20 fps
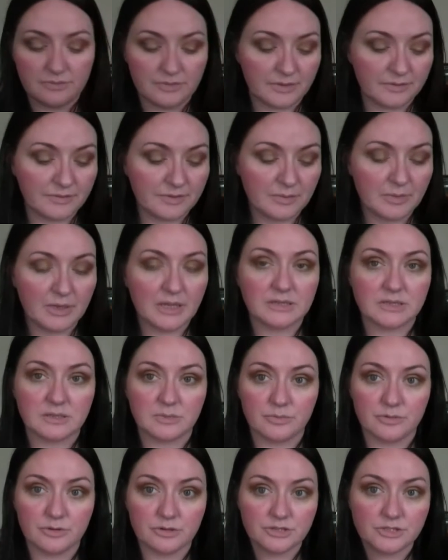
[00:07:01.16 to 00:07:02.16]
fluffy
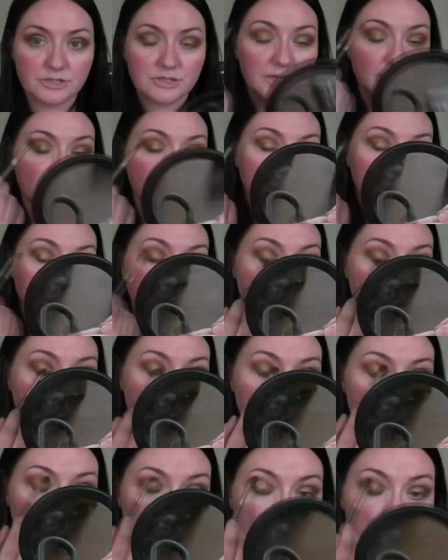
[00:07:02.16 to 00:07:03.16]
blending brush, like a
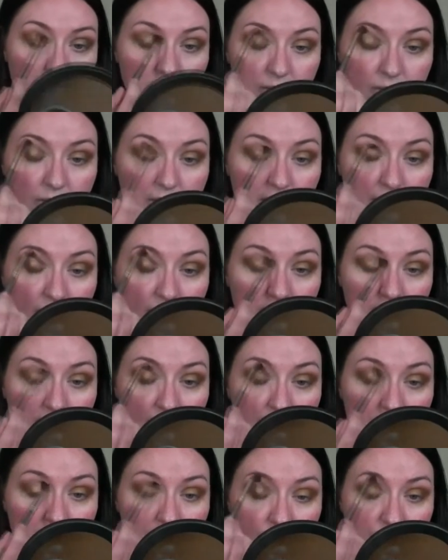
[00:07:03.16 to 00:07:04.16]
224.
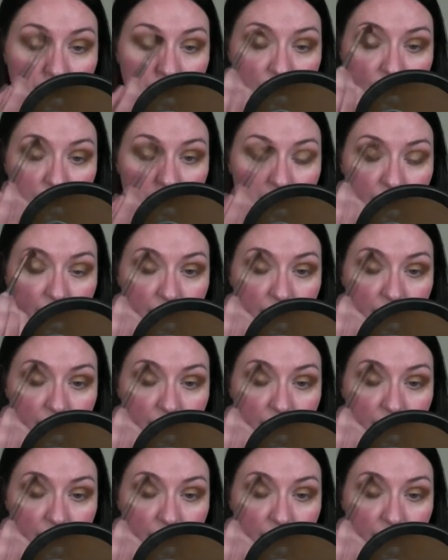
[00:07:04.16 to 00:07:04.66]
And I'm just going to